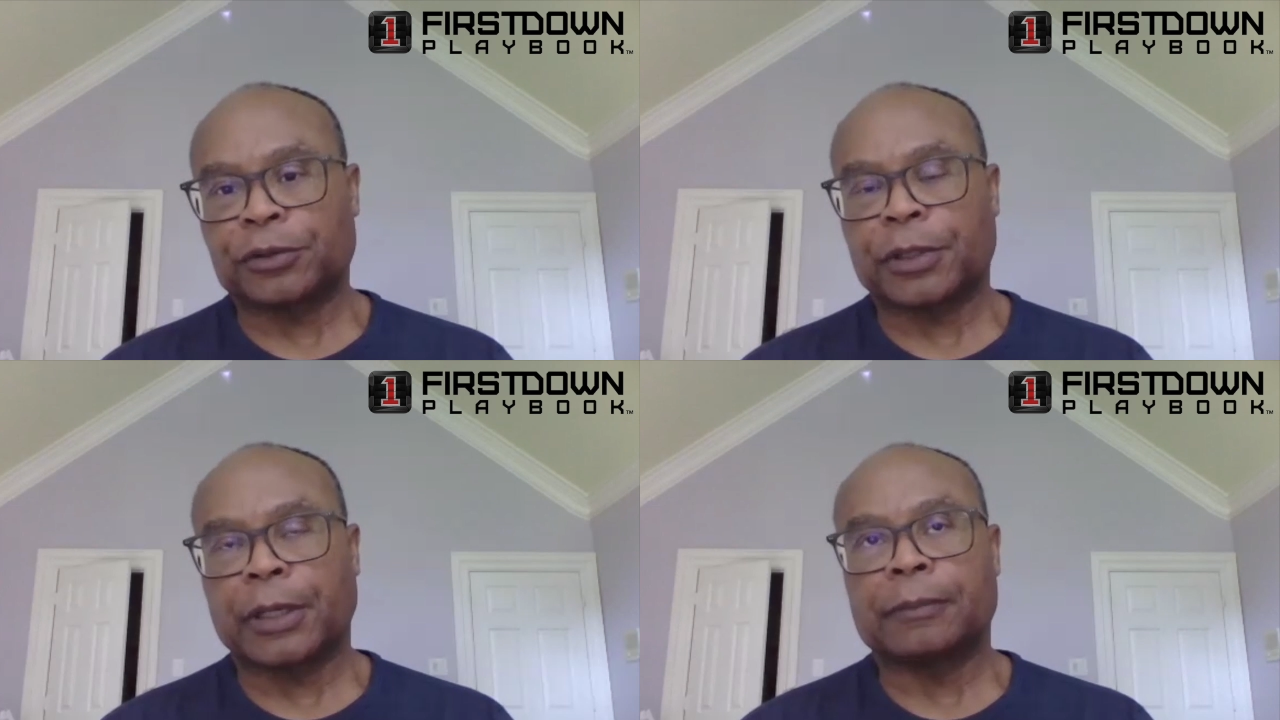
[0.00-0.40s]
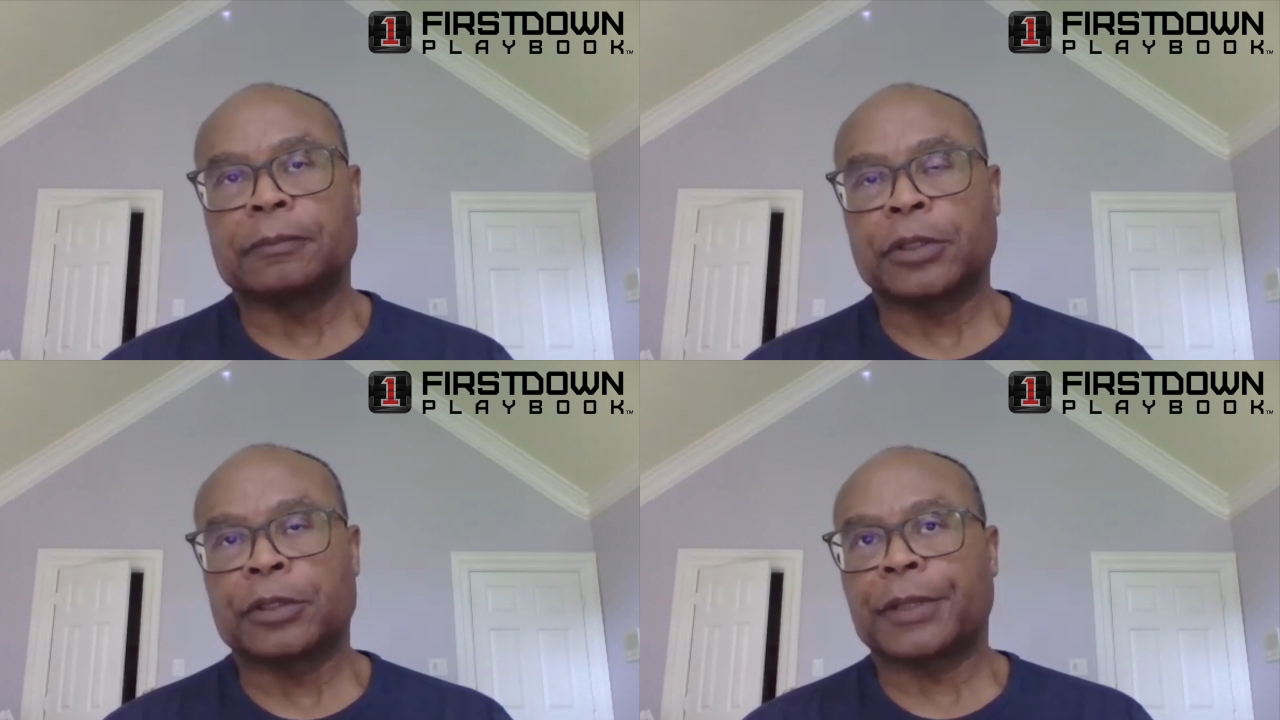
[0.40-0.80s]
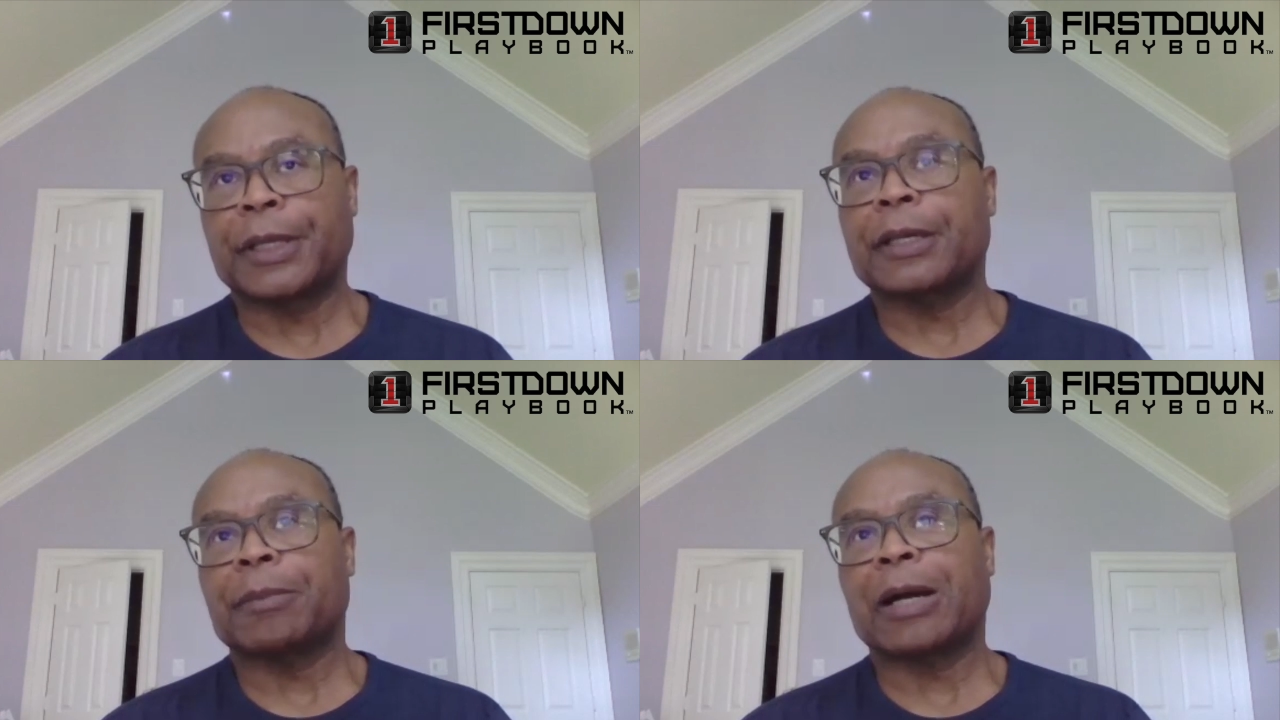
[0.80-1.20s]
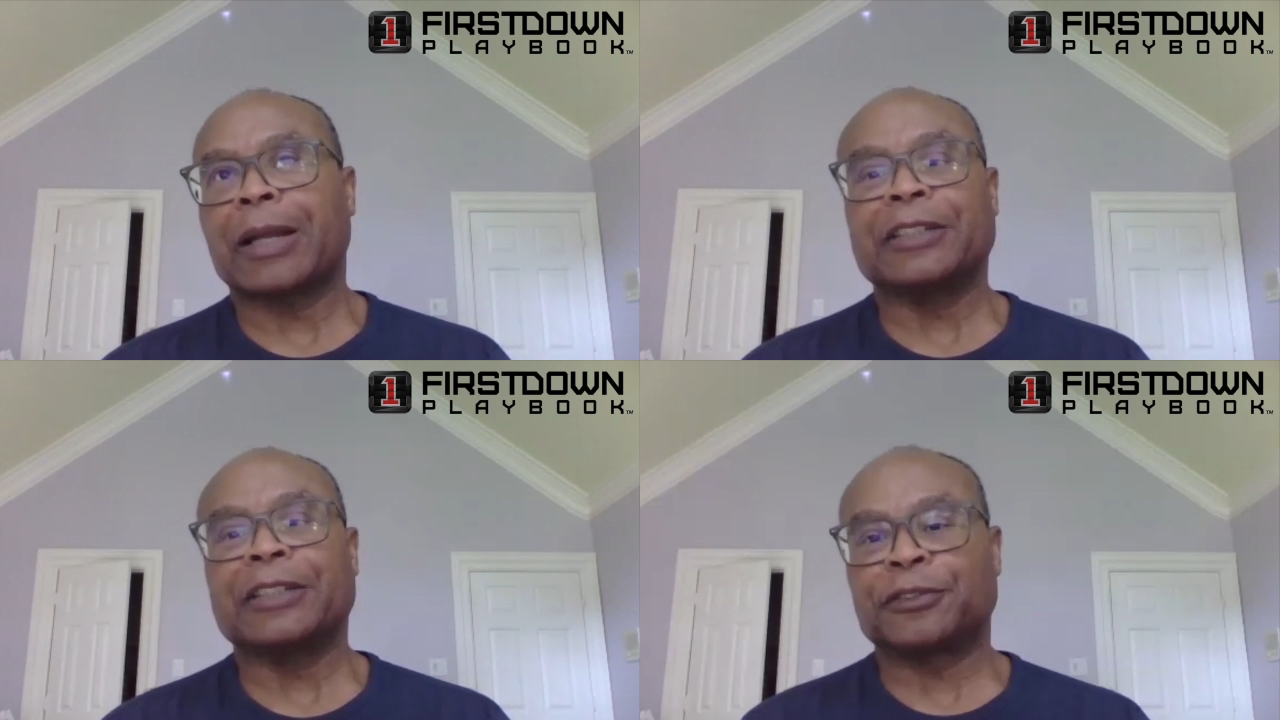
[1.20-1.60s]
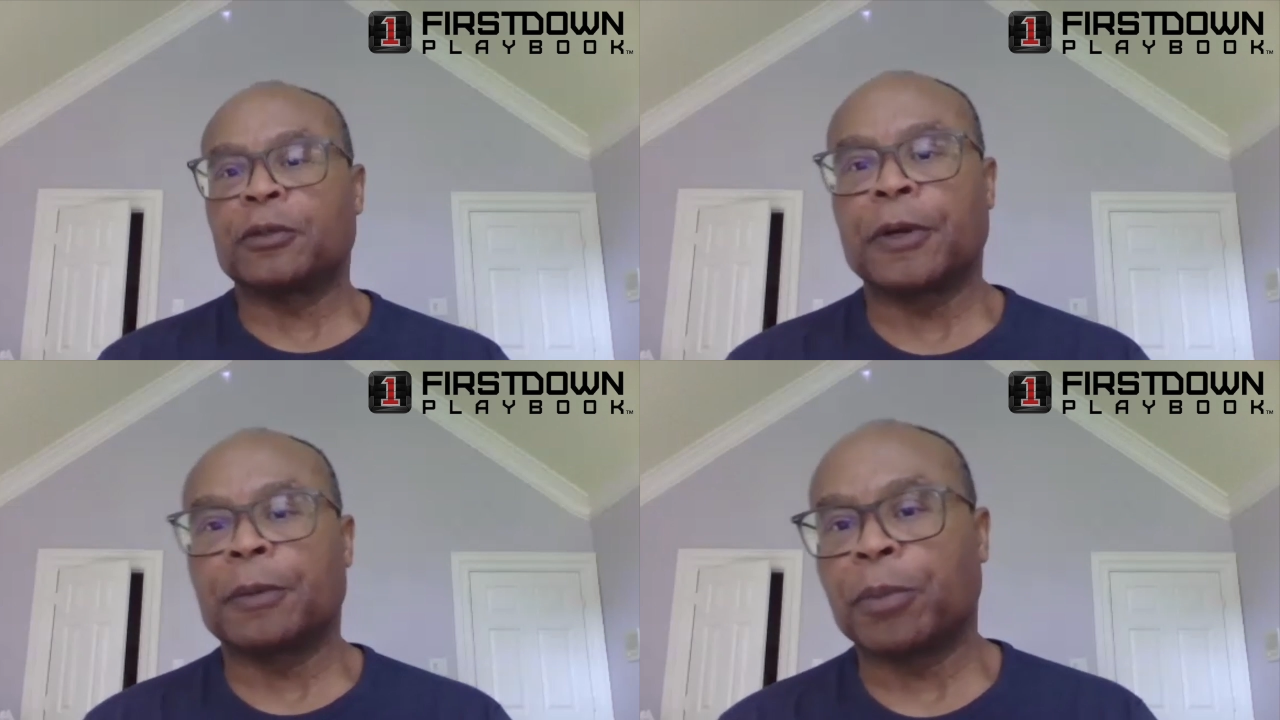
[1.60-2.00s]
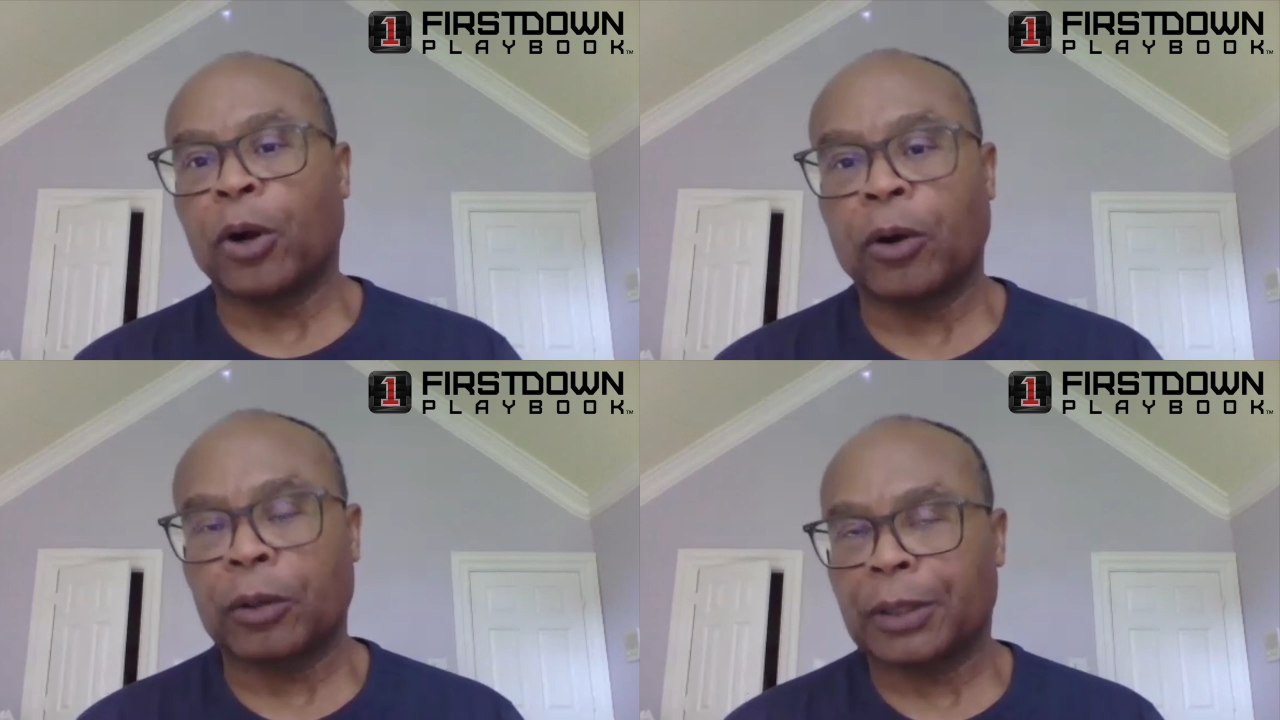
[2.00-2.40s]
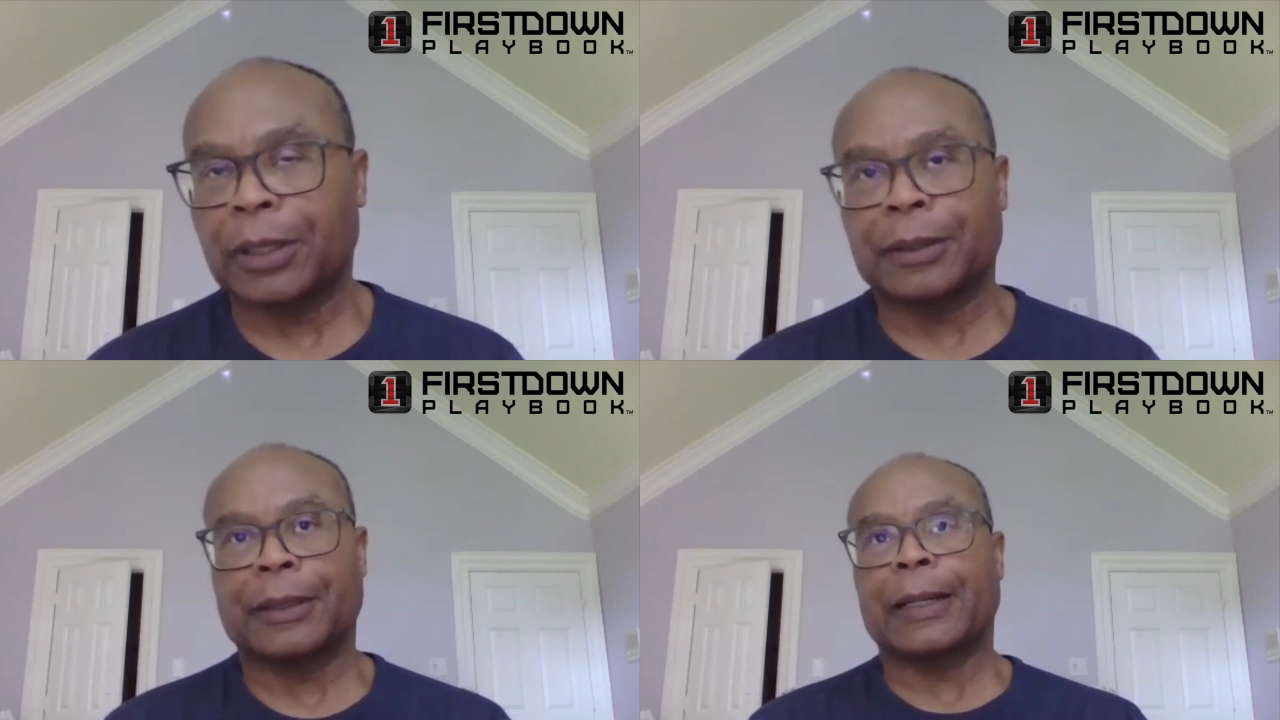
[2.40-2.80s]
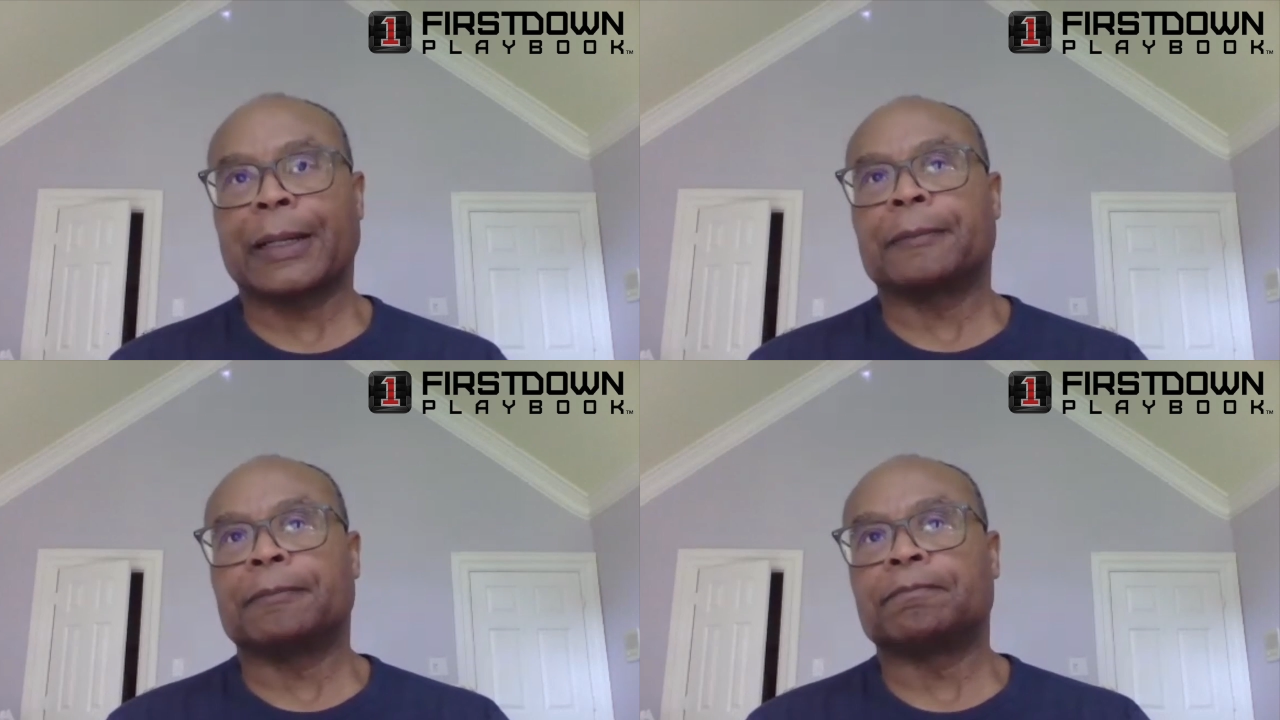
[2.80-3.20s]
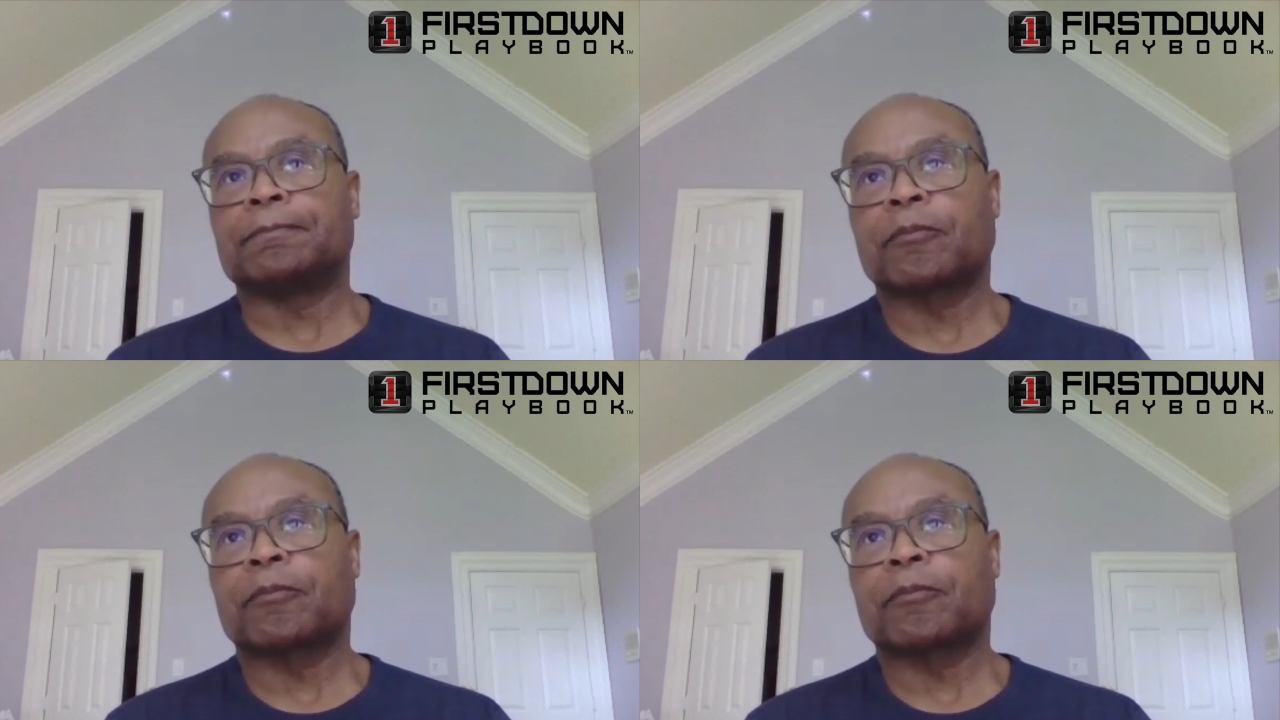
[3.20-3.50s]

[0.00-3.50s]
Uh, when you think about high school football uh, um,